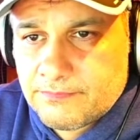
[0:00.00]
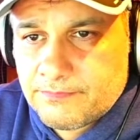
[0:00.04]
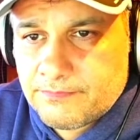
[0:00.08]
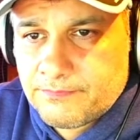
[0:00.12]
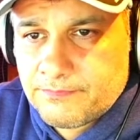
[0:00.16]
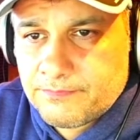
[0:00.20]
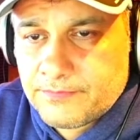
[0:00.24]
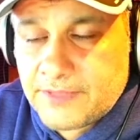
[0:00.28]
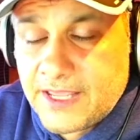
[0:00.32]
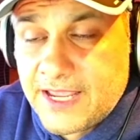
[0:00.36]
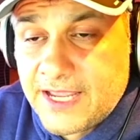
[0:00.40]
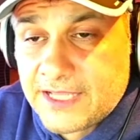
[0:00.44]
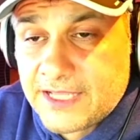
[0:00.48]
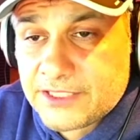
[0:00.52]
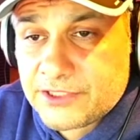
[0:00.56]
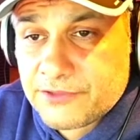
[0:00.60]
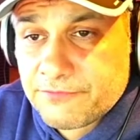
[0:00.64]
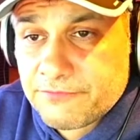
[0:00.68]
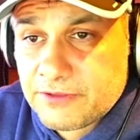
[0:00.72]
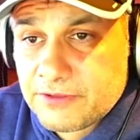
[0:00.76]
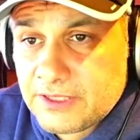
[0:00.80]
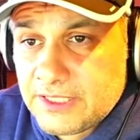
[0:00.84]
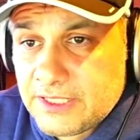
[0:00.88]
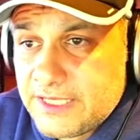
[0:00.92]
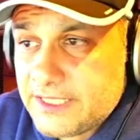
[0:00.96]
They had to
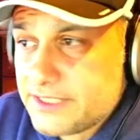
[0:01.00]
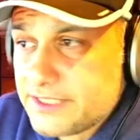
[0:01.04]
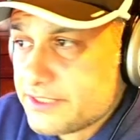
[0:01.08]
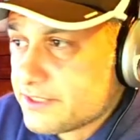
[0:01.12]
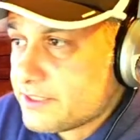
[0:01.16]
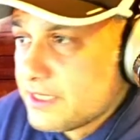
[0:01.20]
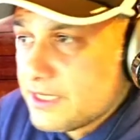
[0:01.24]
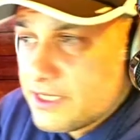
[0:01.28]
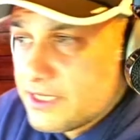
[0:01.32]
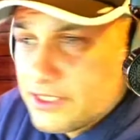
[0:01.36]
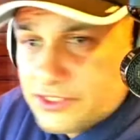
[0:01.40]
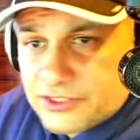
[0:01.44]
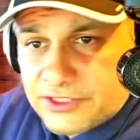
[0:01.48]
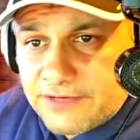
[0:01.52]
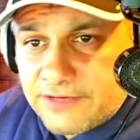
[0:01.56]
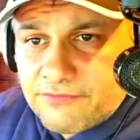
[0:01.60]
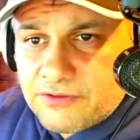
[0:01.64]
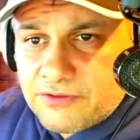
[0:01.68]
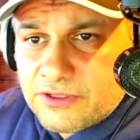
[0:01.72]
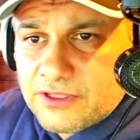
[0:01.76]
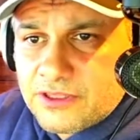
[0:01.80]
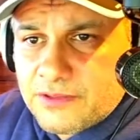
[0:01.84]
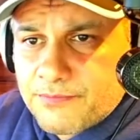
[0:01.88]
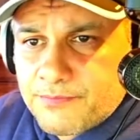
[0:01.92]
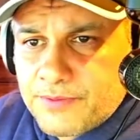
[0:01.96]
release
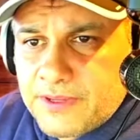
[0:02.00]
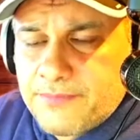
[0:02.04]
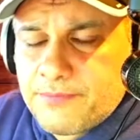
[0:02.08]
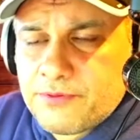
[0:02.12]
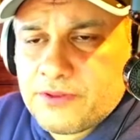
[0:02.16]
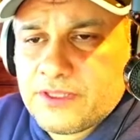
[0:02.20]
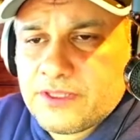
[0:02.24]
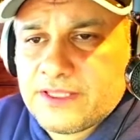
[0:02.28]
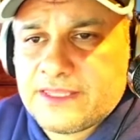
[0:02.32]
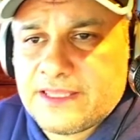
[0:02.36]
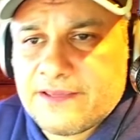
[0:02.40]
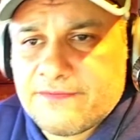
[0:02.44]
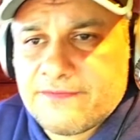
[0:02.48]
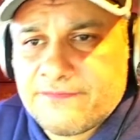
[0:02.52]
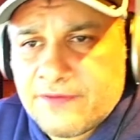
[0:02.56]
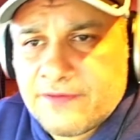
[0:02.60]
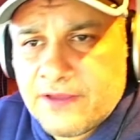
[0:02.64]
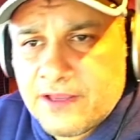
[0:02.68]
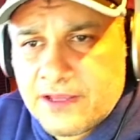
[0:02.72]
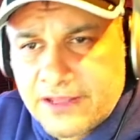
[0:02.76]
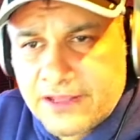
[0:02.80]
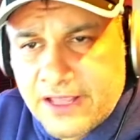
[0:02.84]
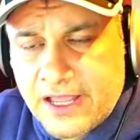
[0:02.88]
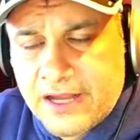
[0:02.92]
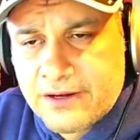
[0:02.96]
several of the people that they've
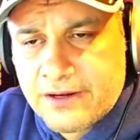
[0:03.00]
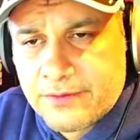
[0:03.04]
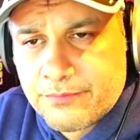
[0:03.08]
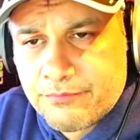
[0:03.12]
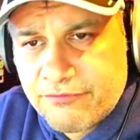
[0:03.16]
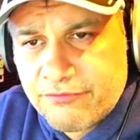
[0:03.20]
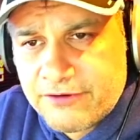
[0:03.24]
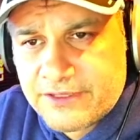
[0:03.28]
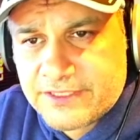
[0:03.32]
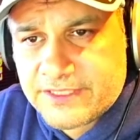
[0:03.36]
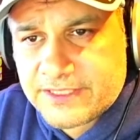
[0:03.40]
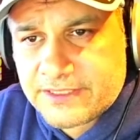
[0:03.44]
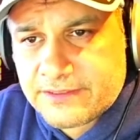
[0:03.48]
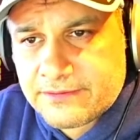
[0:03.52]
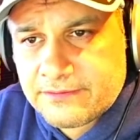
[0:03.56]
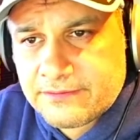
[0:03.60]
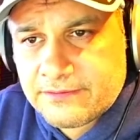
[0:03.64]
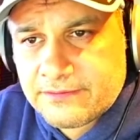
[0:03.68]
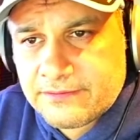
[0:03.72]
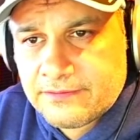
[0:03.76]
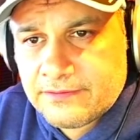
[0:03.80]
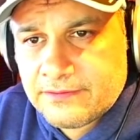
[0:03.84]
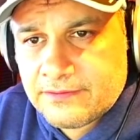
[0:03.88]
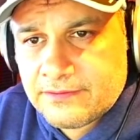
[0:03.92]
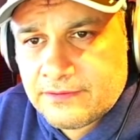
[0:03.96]
got in prison.
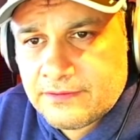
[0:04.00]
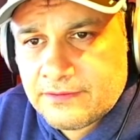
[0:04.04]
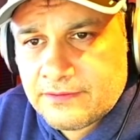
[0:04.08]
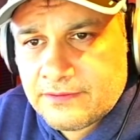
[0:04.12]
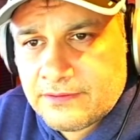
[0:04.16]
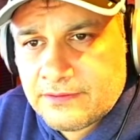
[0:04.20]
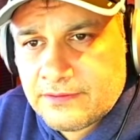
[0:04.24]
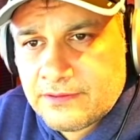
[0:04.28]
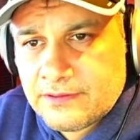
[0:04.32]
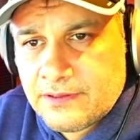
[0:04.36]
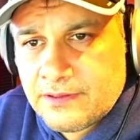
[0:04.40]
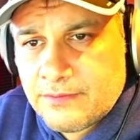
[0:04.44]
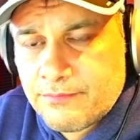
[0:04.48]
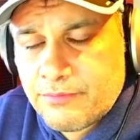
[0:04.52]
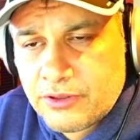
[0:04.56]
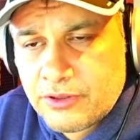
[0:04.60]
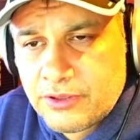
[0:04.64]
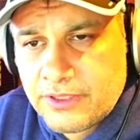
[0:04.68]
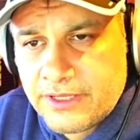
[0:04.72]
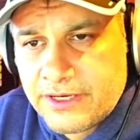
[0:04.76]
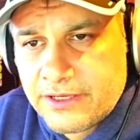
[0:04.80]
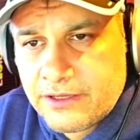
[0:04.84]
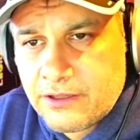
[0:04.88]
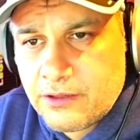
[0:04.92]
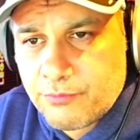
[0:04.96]

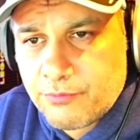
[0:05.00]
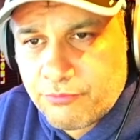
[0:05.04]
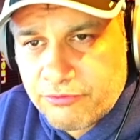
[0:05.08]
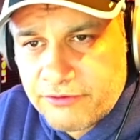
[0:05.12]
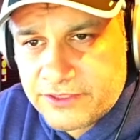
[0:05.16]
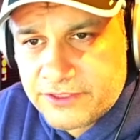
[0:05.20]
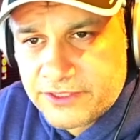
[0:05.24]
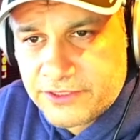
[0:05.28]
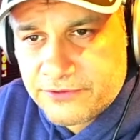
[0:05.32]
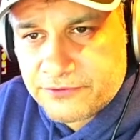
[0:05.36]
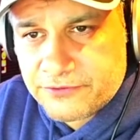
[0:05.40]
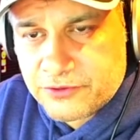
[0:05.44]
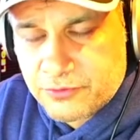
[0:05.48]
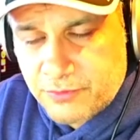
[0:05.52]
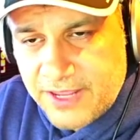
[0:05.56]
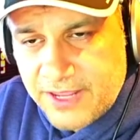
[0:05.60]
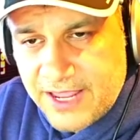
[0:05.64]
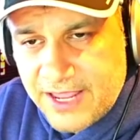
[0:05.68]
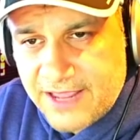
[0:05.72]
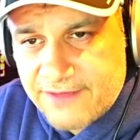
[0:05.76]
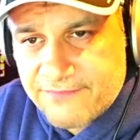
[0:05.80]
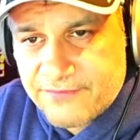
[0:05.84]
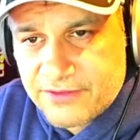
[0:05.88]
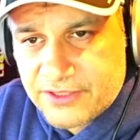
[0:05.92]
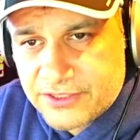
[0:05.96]
Political prisoners we
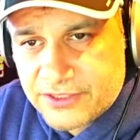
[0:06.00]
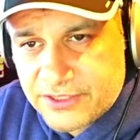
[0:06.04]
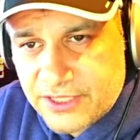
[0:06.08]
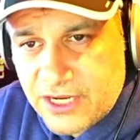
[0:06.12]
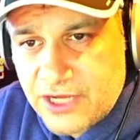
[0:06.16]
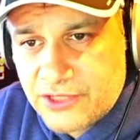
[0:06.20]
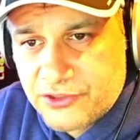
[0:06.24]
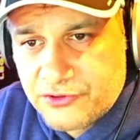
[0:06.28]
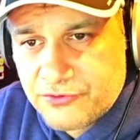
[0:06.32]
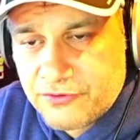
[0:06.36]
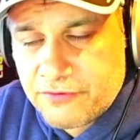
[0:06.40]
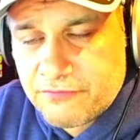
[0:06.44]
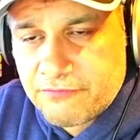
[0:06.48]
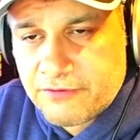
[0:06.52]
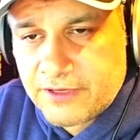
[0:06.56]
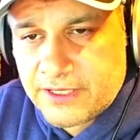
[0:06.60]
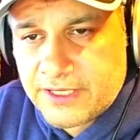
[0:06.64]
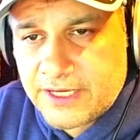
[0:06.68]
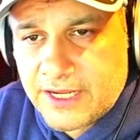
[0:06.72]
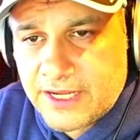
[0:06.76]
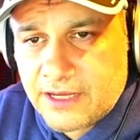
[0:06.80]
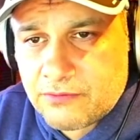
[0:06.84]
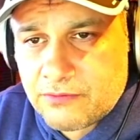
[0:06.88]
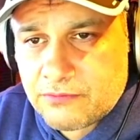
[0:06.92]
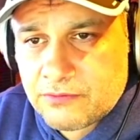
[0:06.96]
have in this country right now.